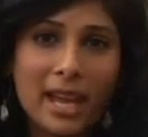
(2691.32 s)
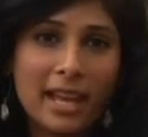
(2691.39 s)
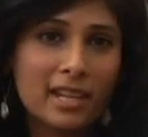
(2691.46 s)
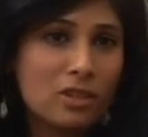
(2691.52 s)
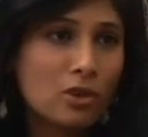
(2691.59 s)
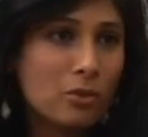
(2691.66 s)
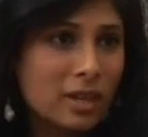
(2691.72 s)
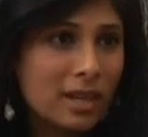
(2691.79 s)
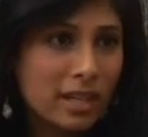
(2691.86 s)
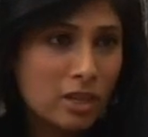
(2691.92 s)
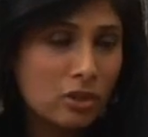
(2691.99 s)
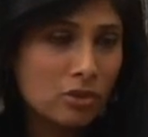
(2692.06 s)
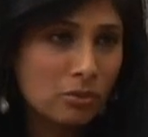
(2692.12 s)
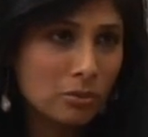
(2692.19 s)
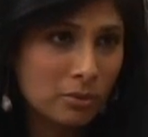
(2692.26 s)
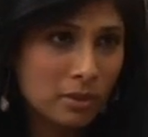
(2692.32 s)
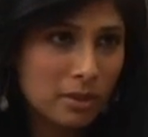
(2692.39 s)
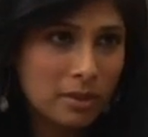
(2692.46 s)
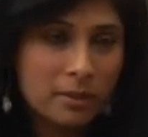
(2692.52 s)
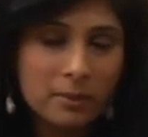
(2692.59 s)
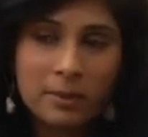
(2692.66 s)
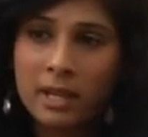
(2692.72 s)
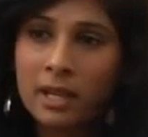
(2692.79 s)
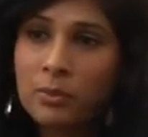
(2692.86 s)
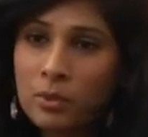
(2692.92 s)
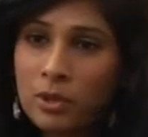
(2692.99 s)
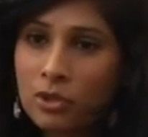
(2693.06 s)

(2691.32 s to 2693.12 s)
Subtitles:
That is a real issue. right?